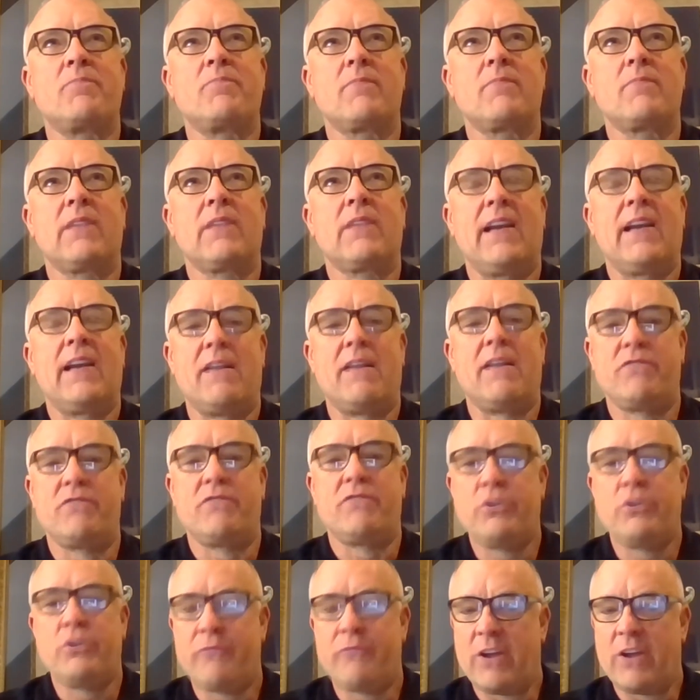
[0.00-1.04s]
I have
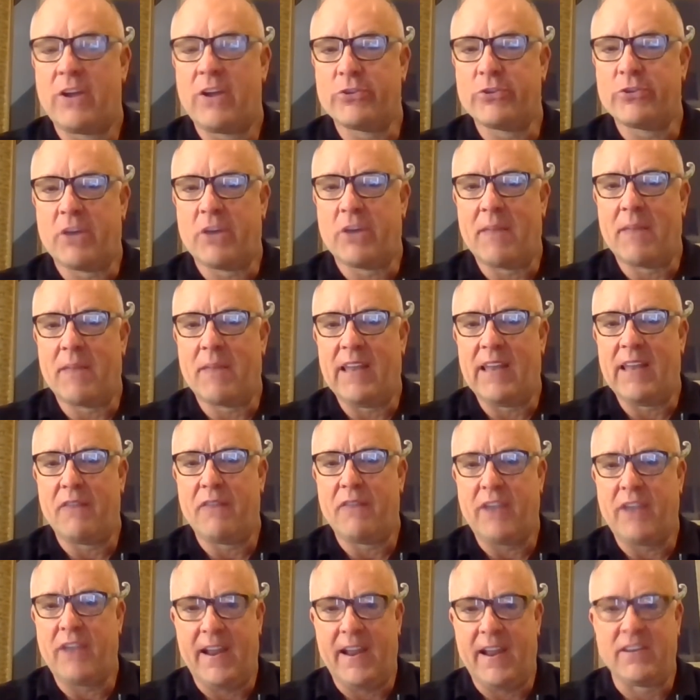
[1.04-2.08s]
two fingers on my left
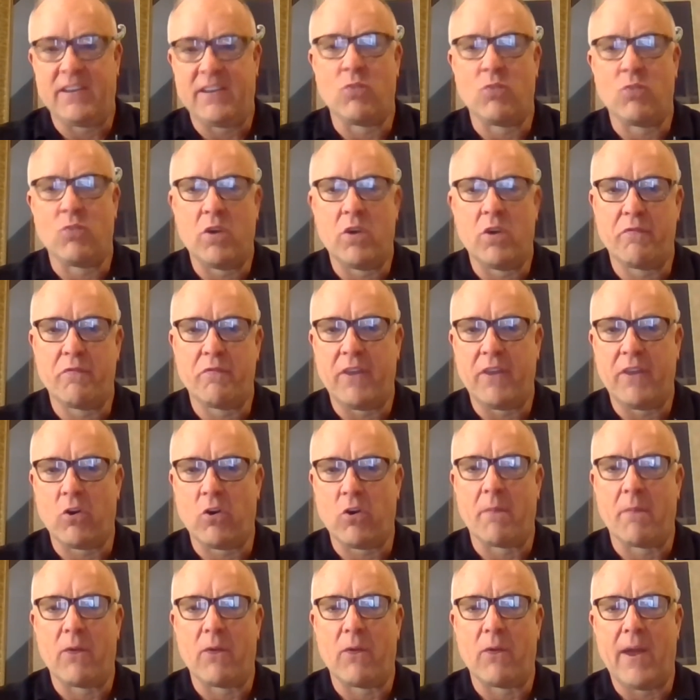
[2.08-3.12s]
hand and one finger on
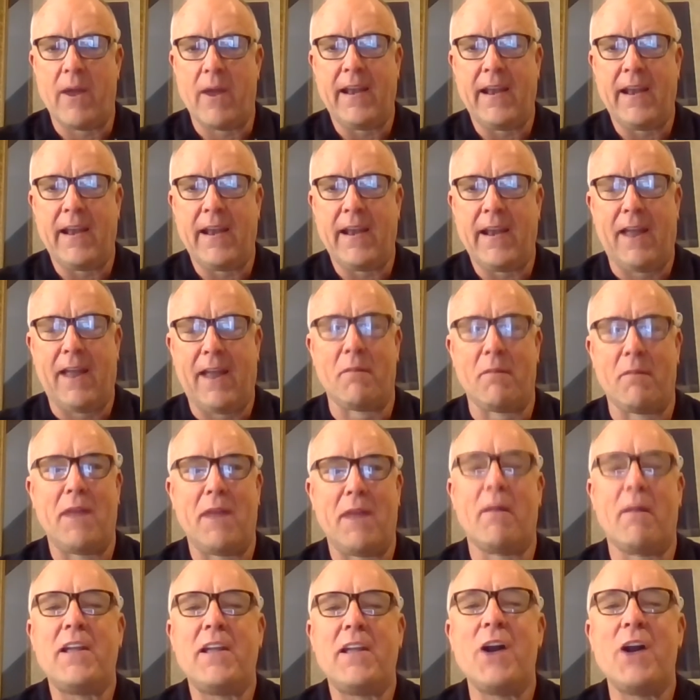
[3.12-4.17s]
my right hand.
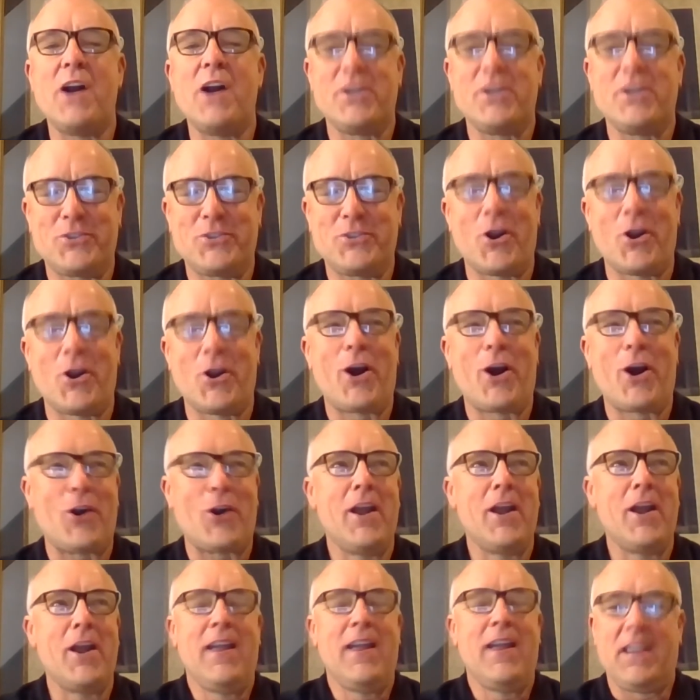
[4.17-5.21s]
My youngest daughter
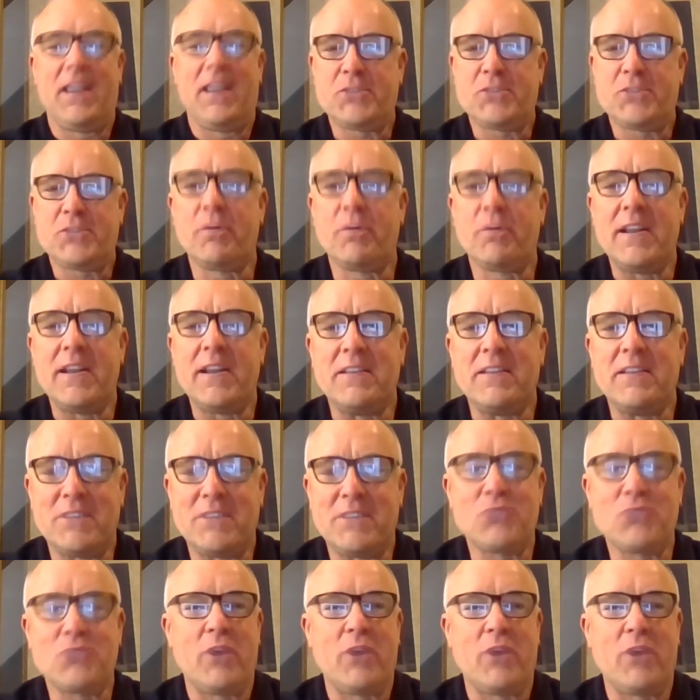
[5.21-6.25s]
explained it
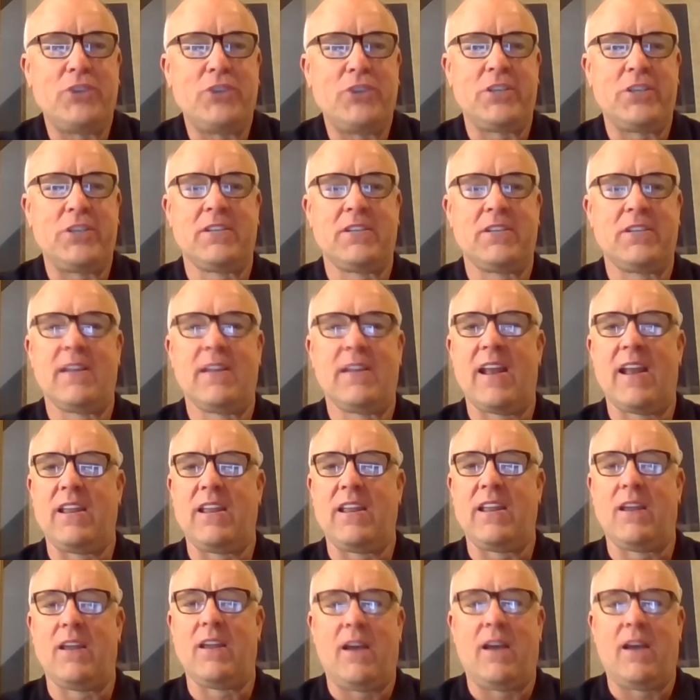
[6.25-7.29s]
this way. She said,
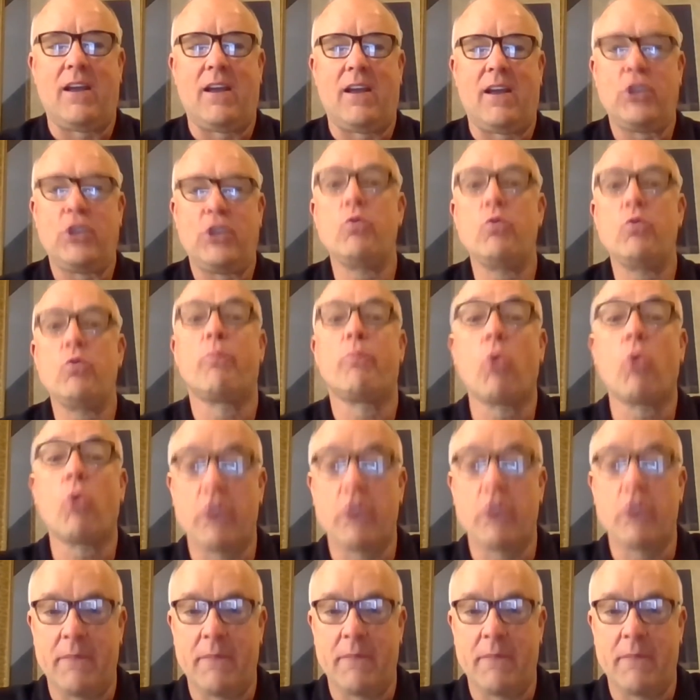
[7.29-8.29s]
"Daddy, you were born to be an